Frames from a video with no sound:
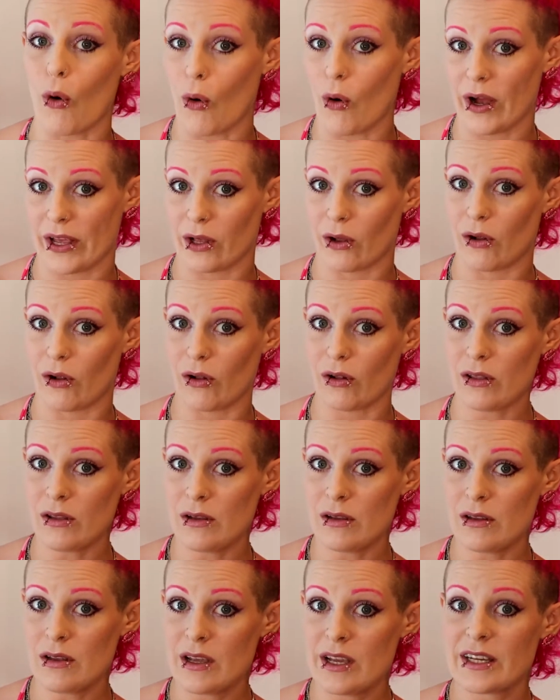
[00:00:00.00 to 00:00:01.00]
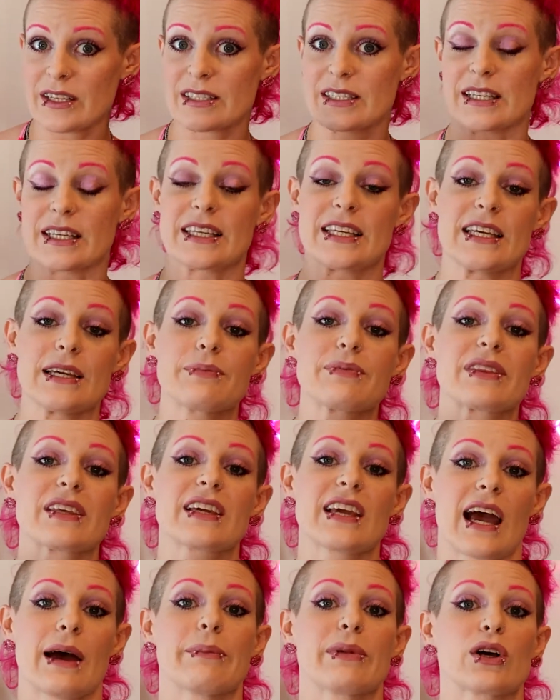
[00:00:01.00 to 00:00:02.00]
oil to keep the
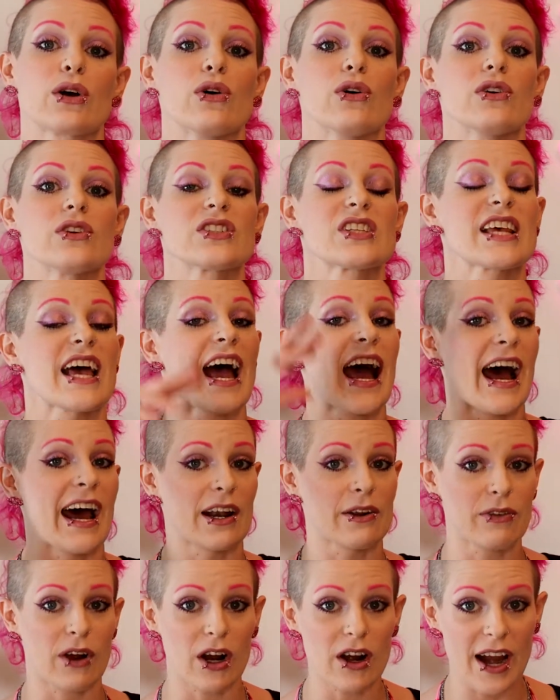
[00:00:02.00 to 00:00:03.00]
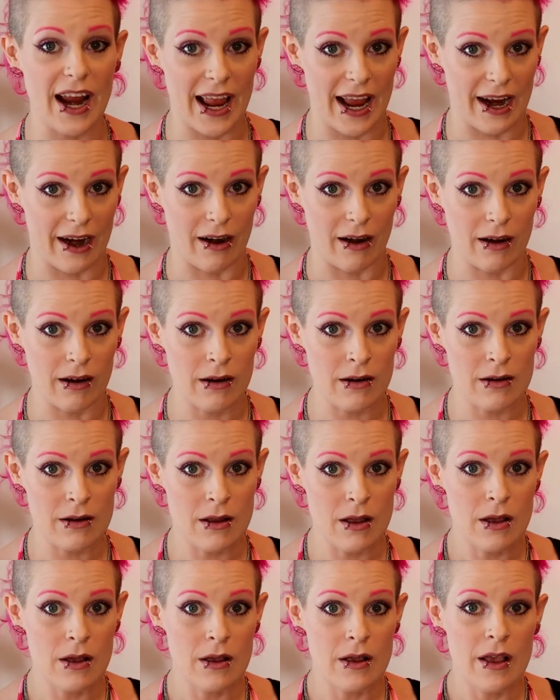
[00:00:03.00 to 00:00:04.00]
chemicals out of our hair
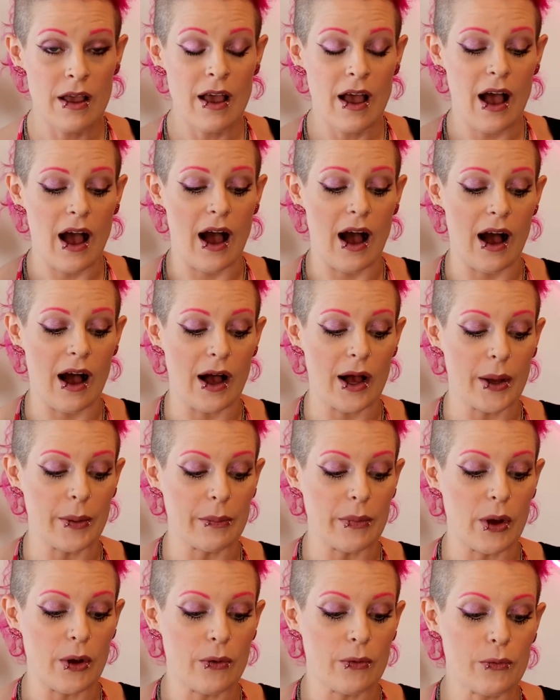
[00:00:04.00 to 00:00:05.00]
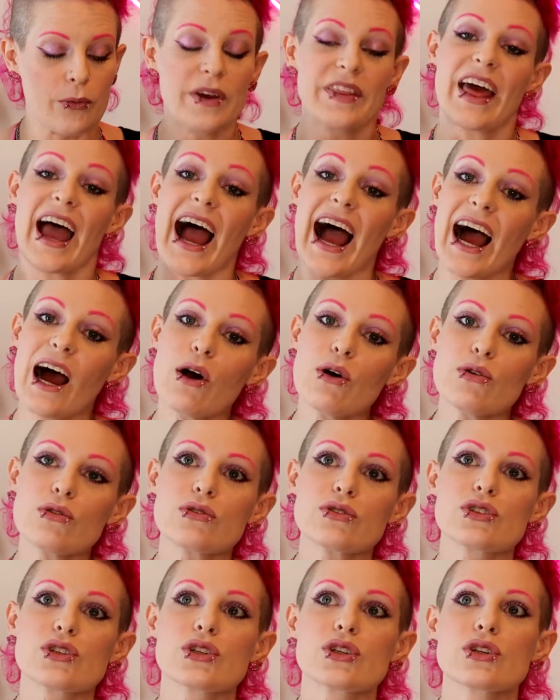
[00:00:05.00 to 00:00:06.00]

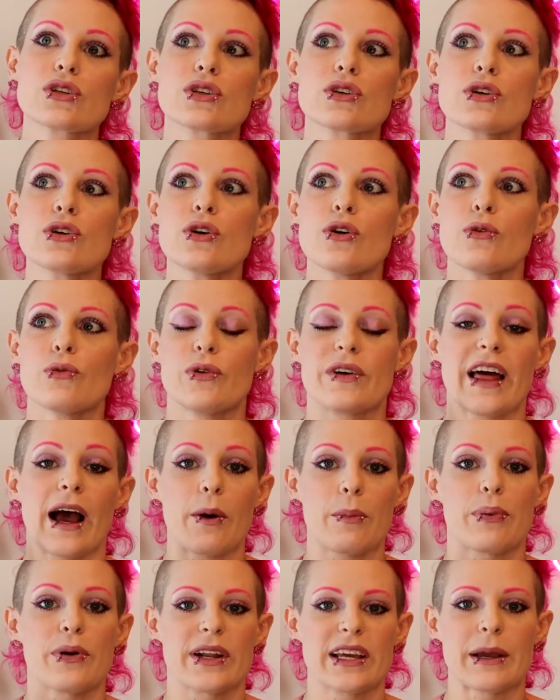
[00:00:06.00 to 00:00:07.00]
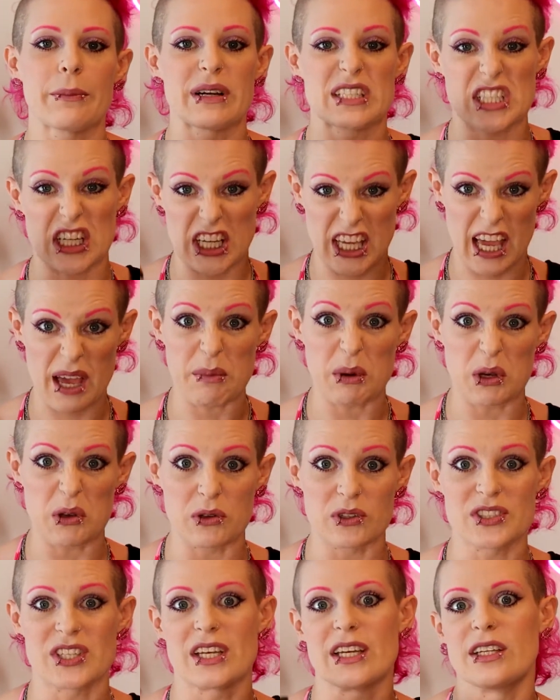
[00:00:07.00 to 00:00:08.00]
without putting a bunch of
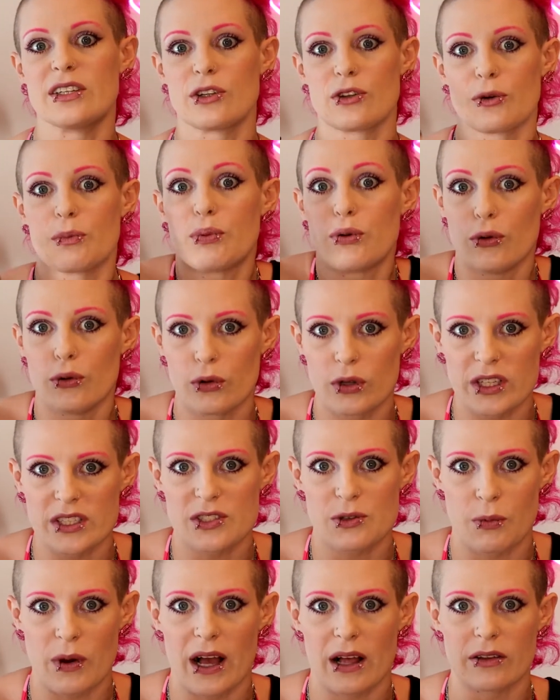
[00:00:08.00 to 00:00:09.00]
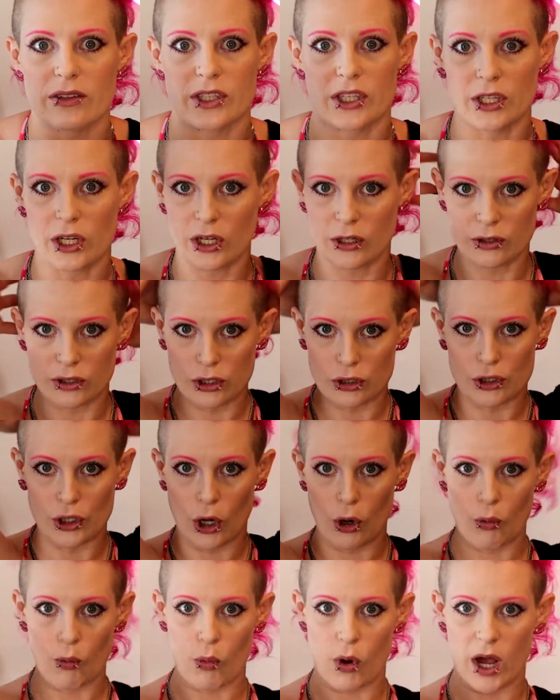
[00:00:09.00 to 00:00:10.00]
chemicals into the pool as well. You know, you
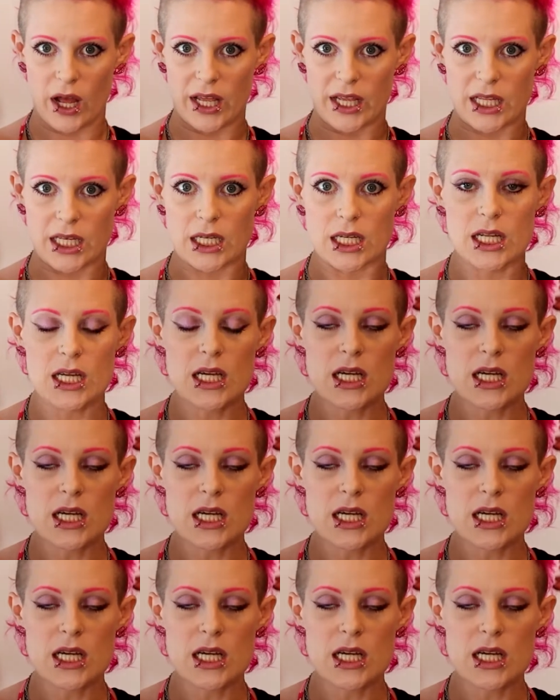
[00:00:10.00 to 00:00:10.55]
don't want